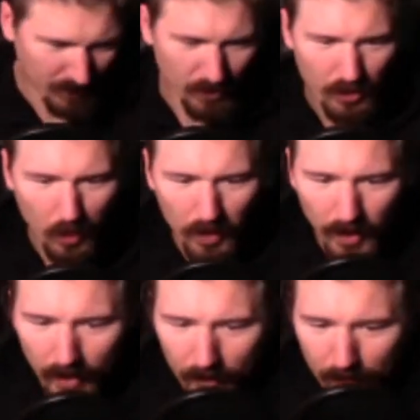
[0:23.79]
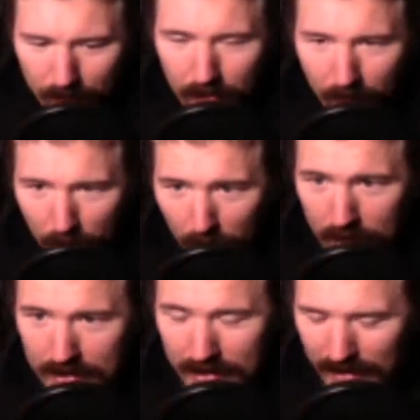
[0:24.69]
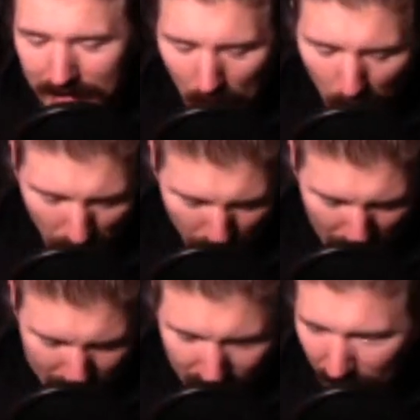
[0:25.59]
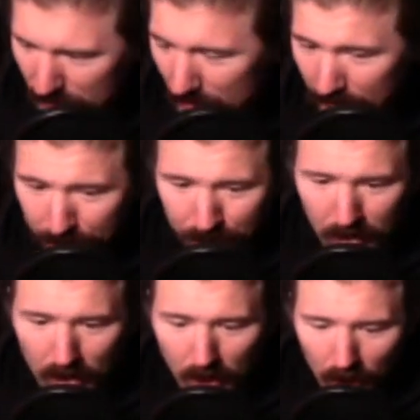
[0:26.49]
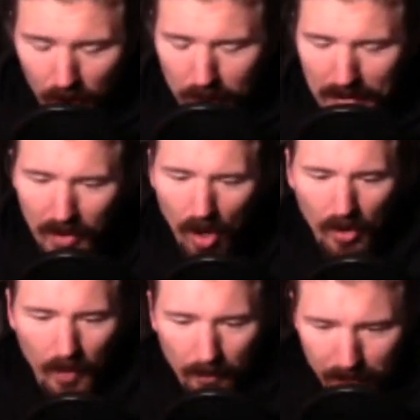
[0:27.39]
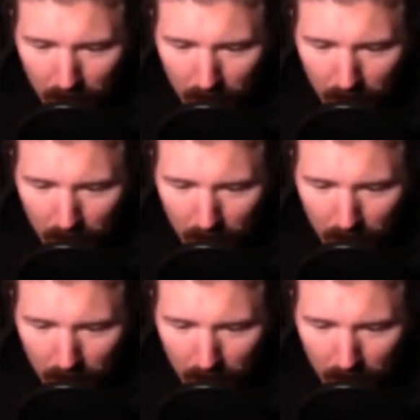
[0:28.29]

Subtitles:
Doing a 36-hour fast, actually. A little bit longer.